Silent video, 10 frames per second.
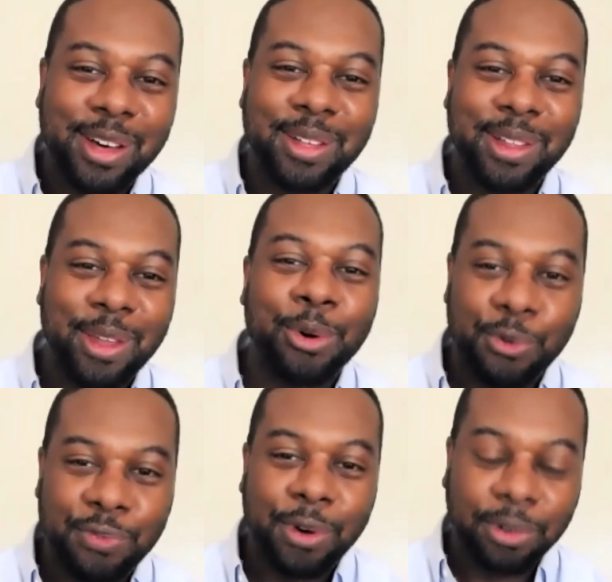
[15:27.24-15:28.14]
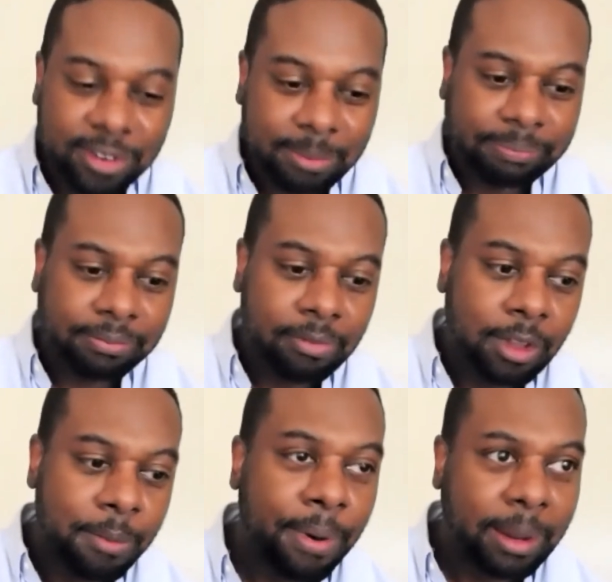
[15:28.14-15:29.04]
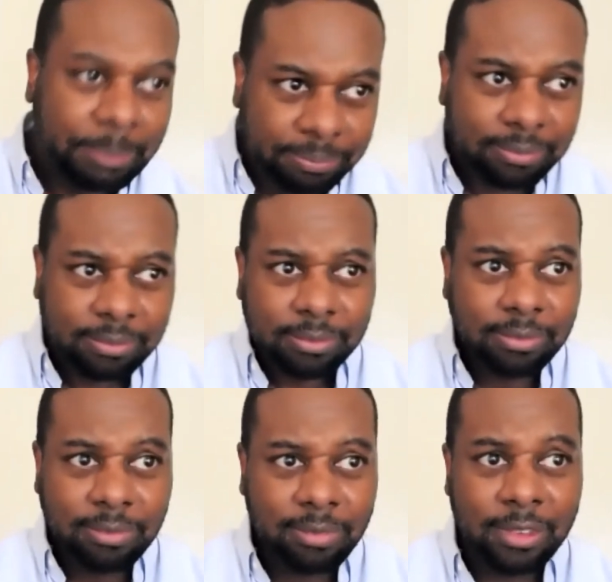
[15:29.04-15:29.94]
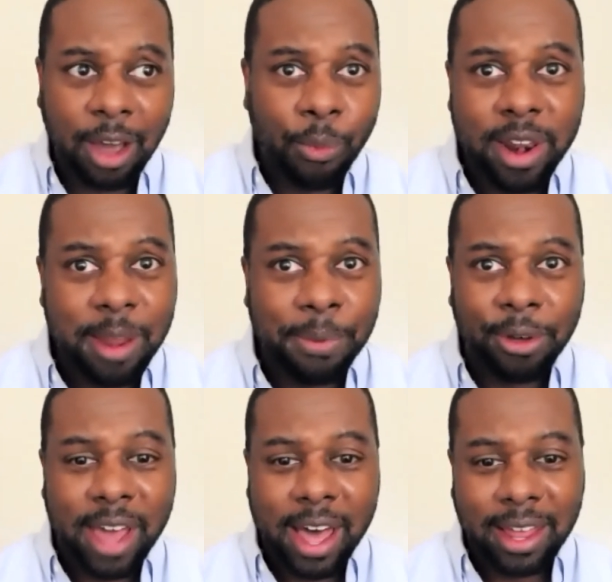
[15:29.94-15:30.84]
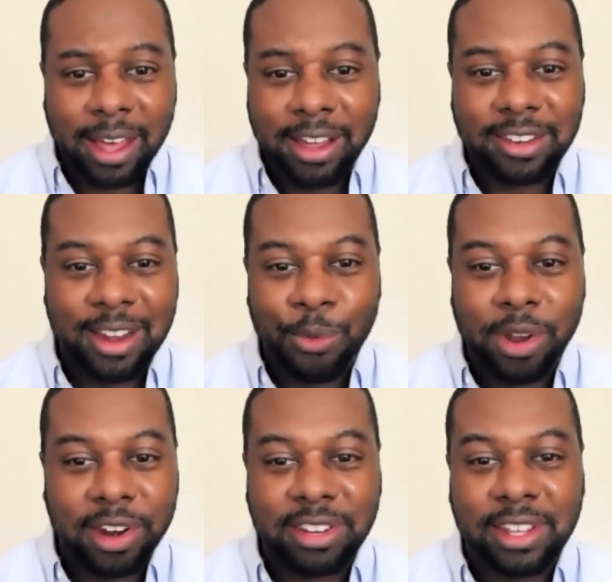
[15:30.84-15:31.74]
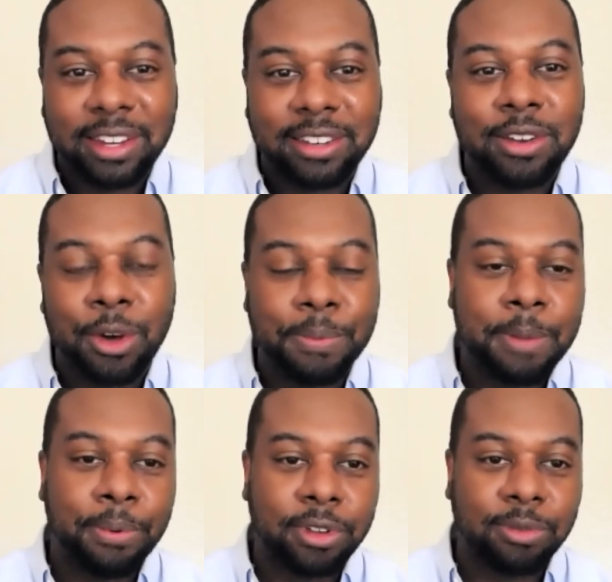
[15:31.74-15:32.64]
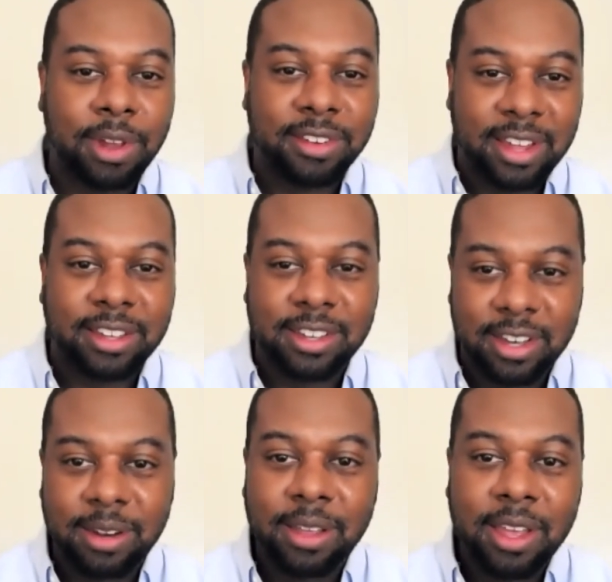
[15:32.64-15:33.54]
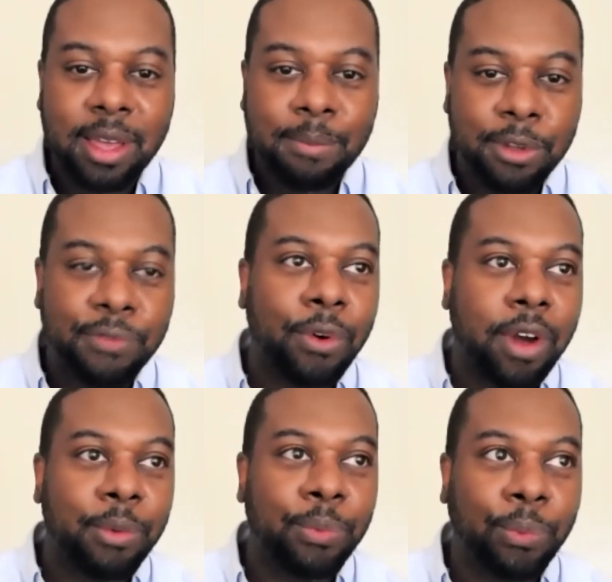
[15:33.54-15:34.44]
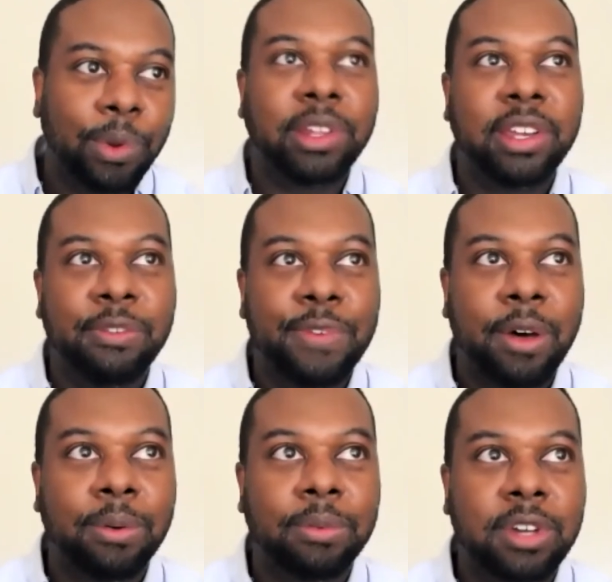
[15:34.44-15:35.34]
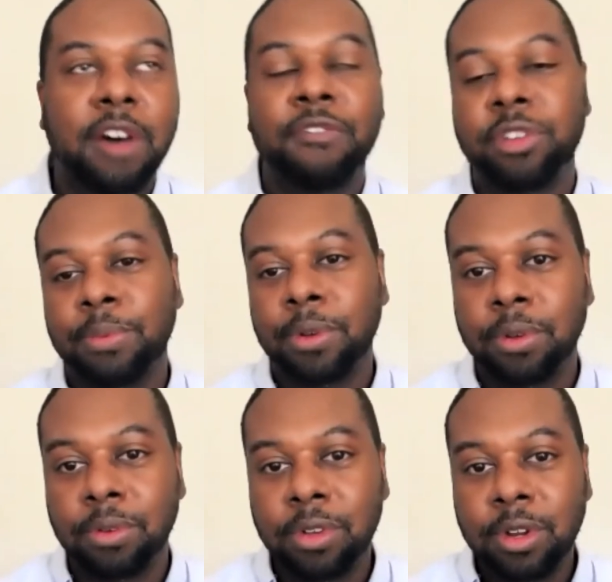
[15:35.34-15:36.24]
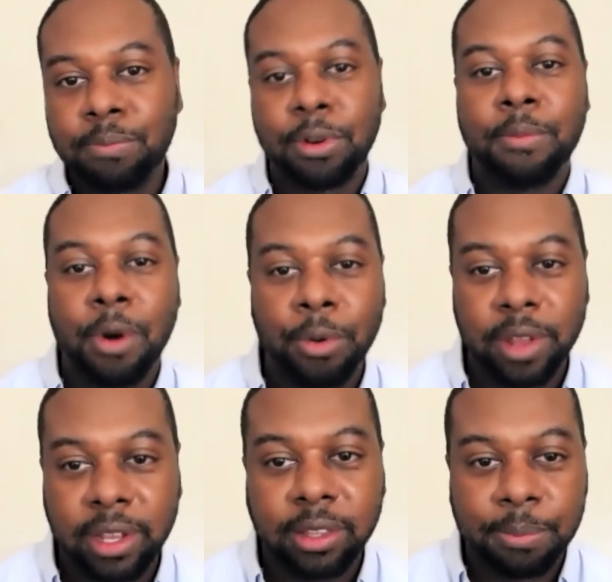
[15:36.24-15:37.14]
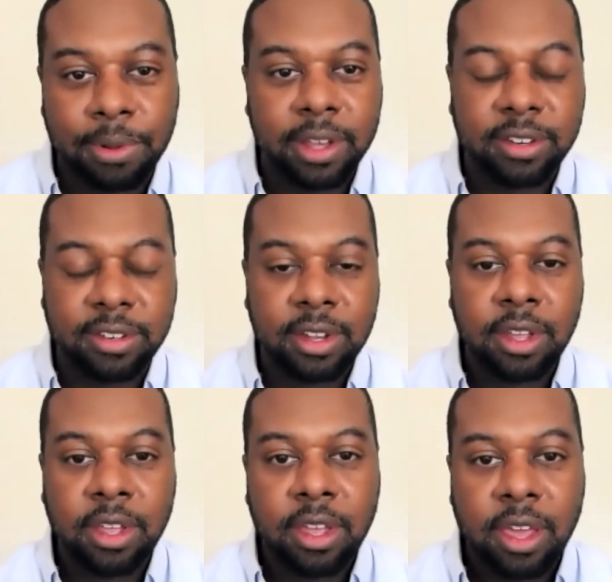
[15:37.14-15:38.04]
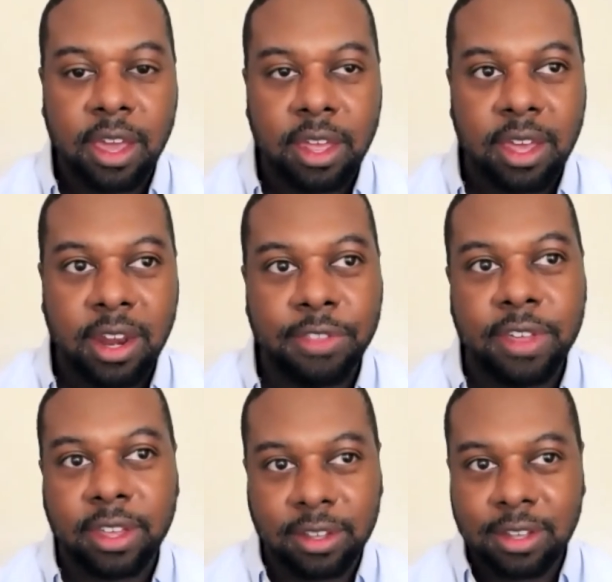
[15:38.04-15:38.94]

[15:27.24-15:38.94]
local folks. But I wanted to build allies, and I wanted to get to know people as well as I could before I really felt comfortable promoting the place. And I think,